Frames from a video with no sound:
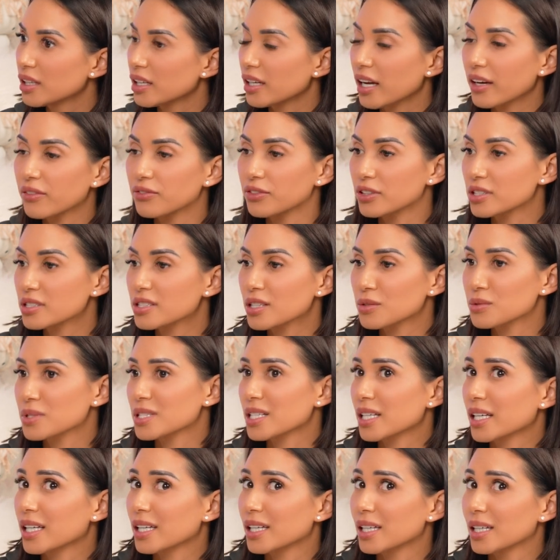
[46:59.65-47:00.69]
And at first I was
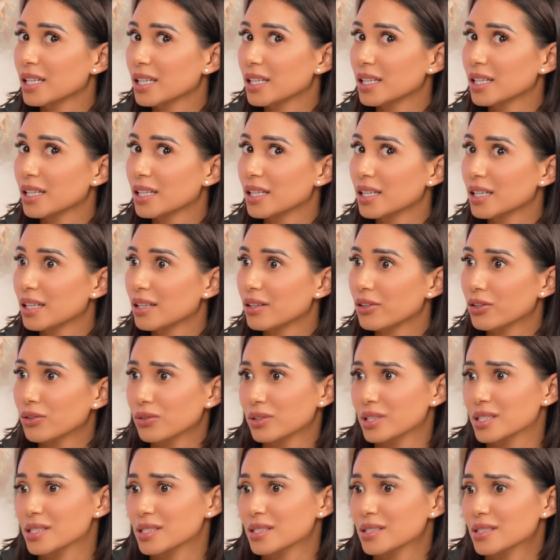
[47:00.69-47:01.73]
like, oh,
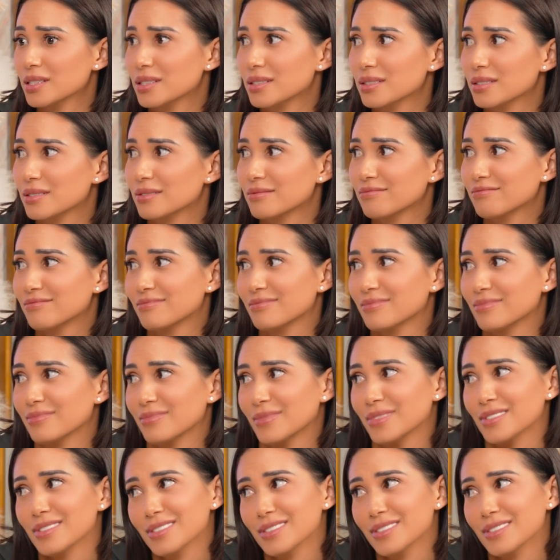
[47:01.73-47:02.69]
this is a